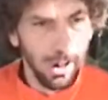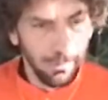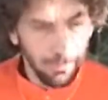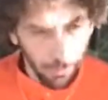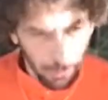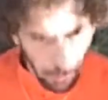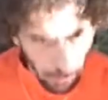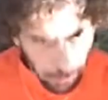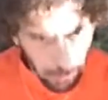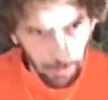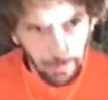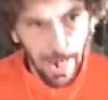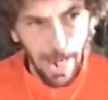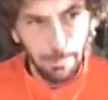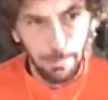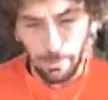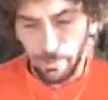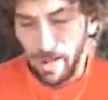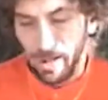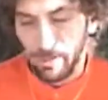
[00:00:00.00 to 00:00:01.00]
for you to
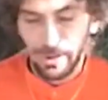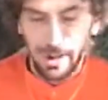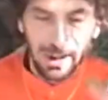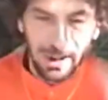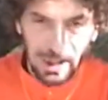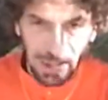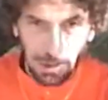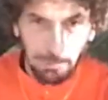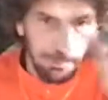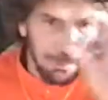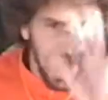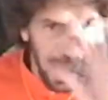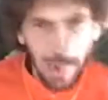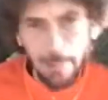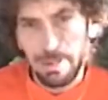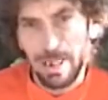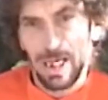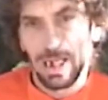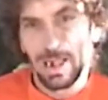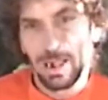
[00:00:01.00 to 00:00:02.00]
wrap around and see
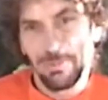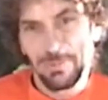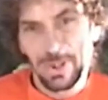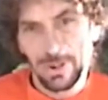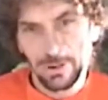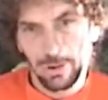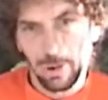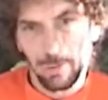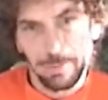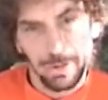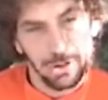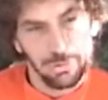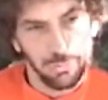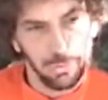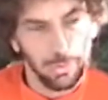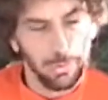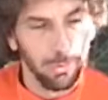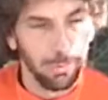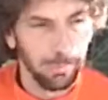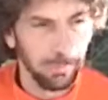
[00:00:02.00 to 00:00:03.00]
maybe any of this could be
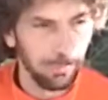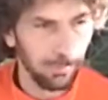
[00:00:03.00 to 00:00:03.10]
true.